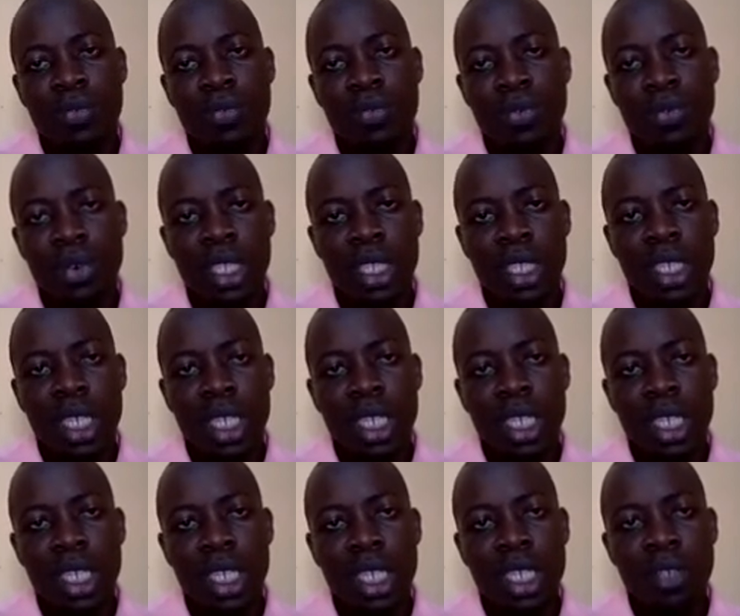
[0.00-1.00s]

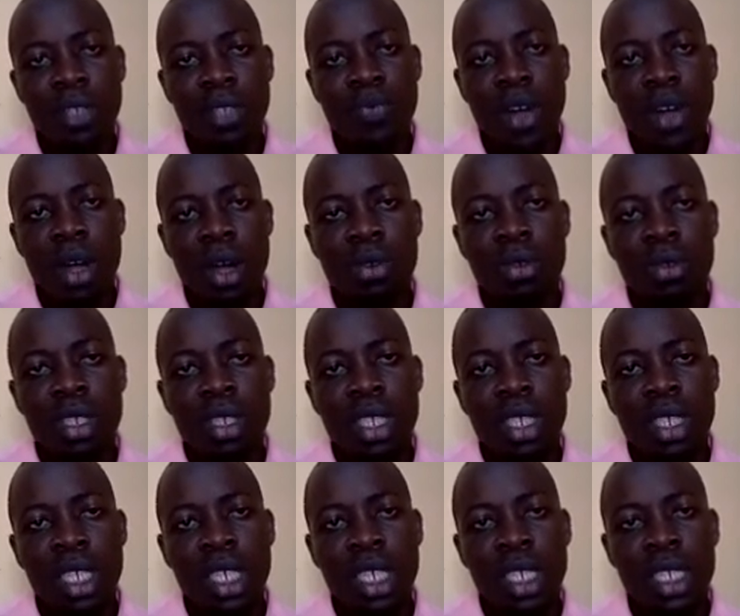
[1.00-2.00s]
Freezing is found
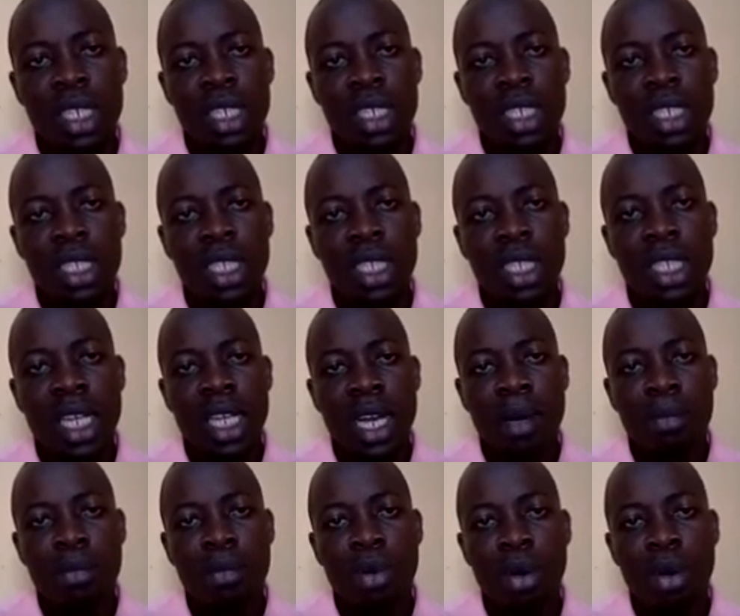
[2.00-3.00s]
in this
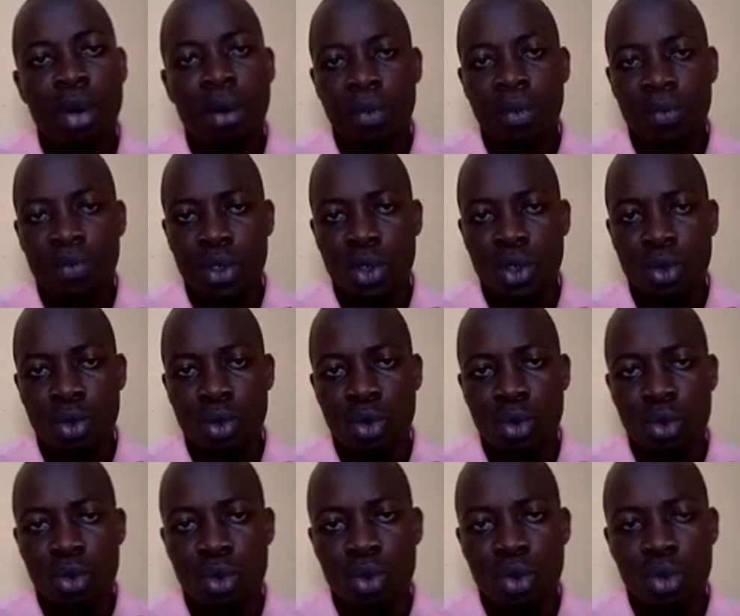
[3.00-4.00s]
tab of
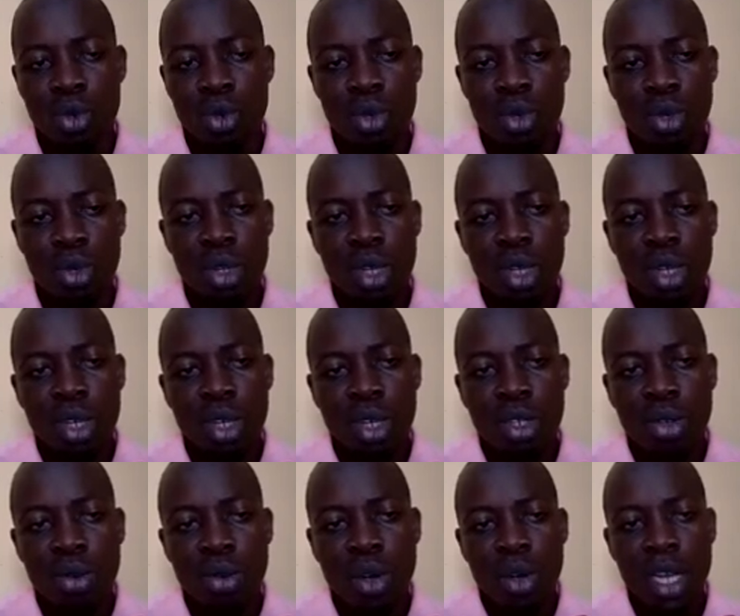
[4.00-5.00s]
view.
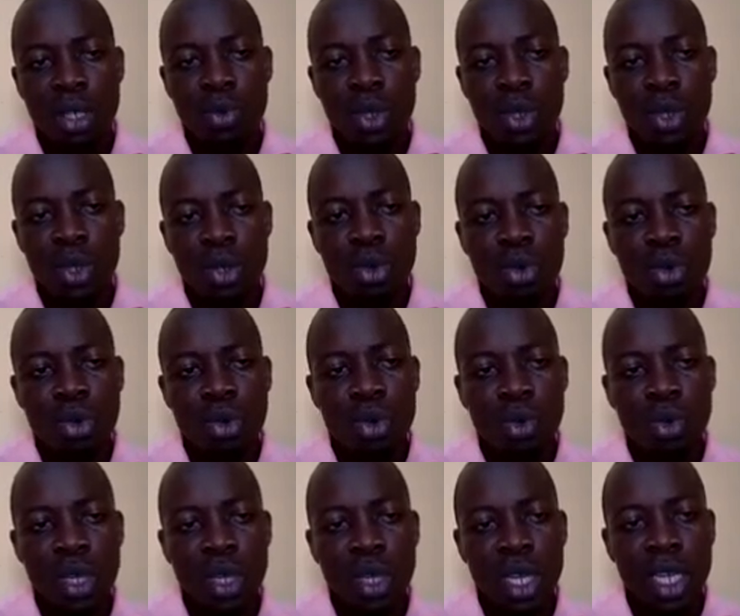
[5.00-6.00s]
So what we
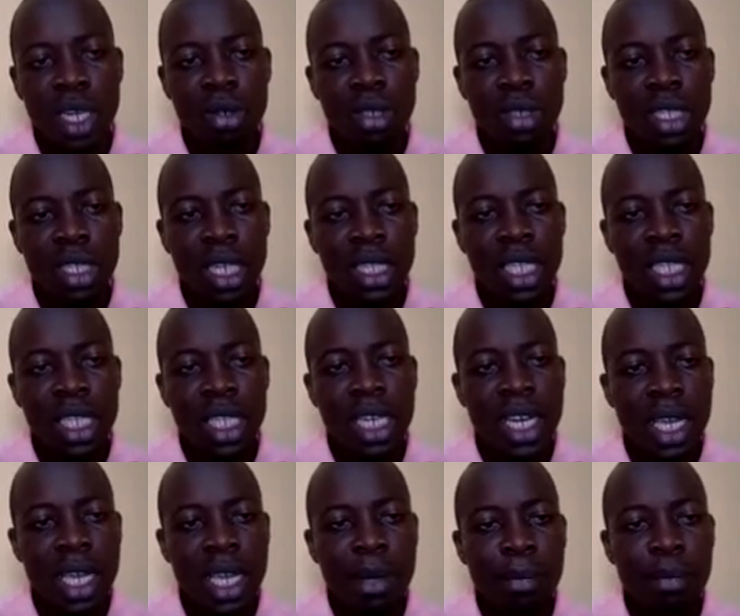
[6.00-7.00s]
do, we are told that the
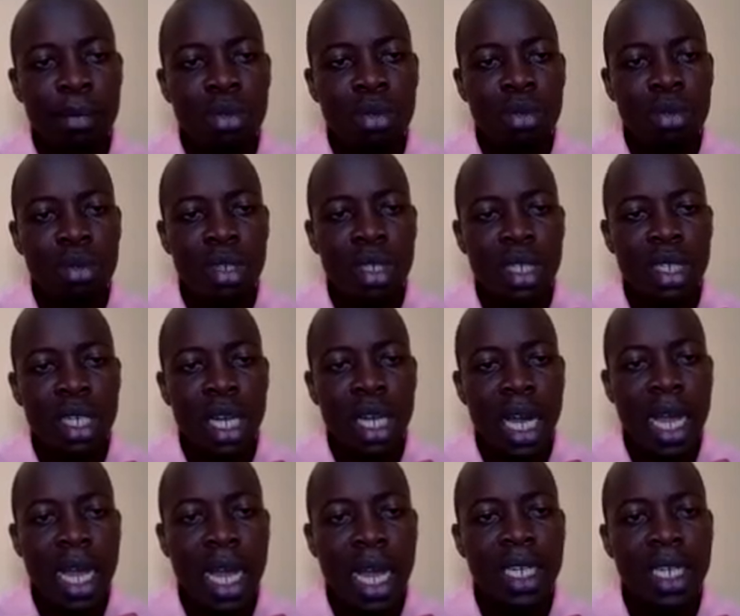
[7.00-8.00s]
name
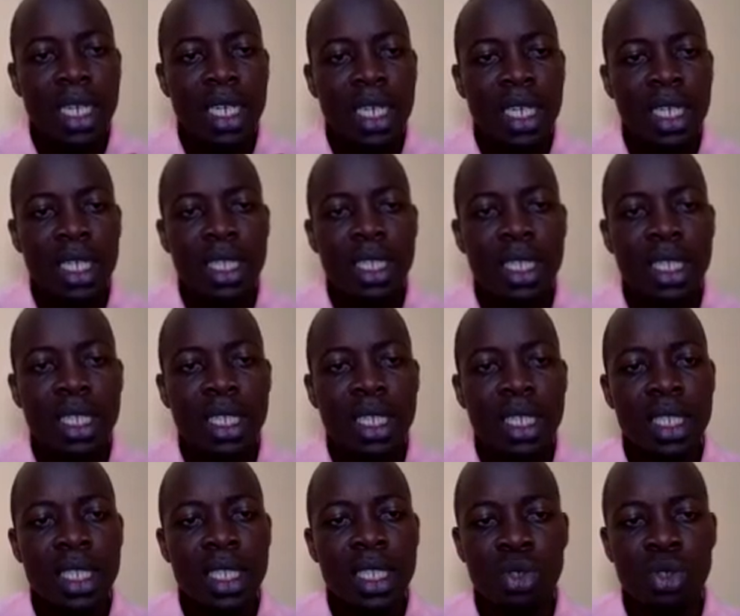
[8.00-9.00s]
and the
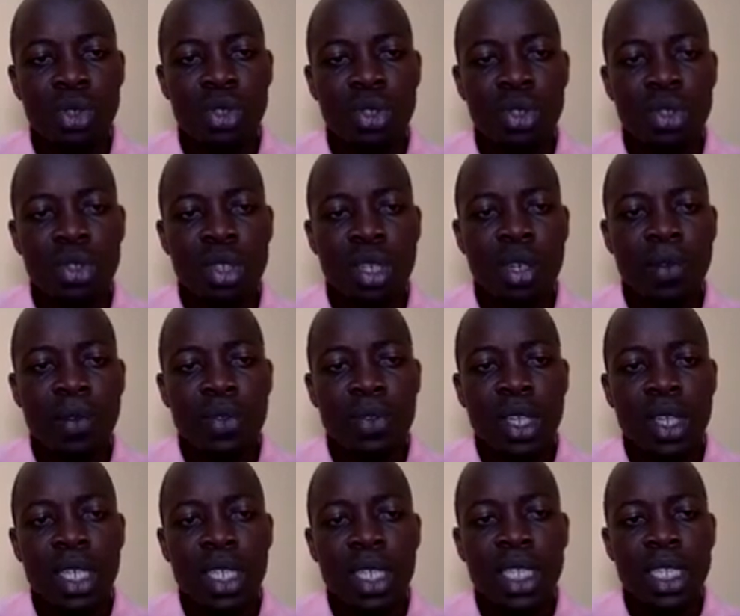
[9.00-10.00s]
rows.
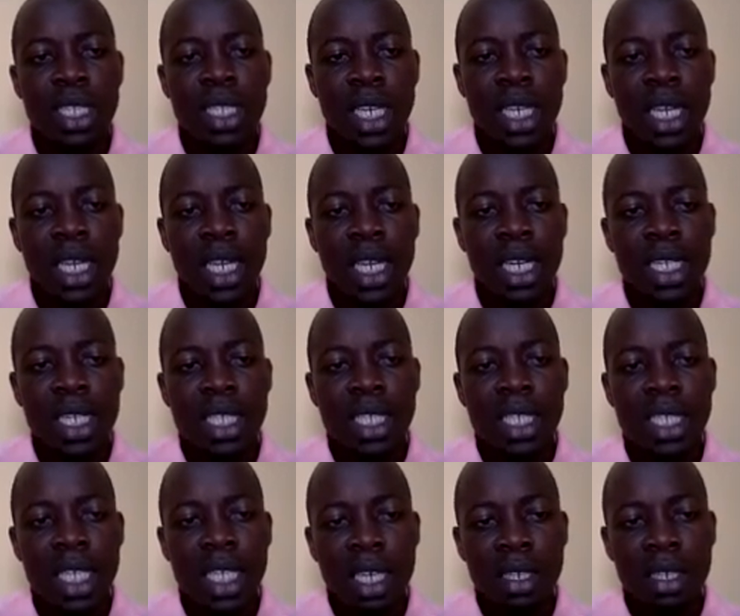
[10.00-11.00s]
Select a
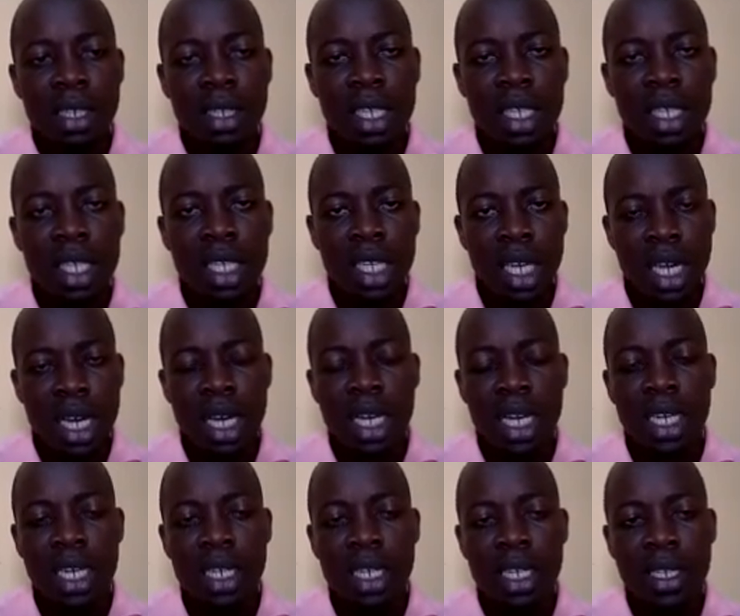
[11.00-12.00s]
cell
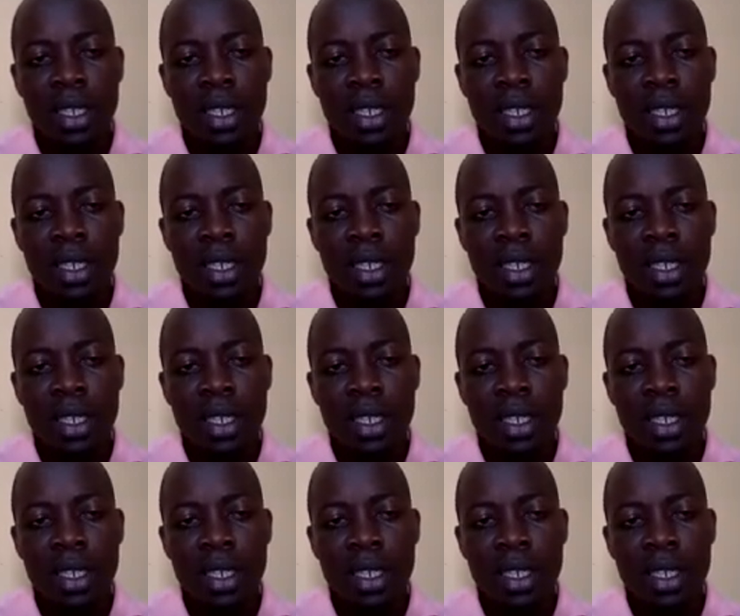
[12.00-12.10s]
here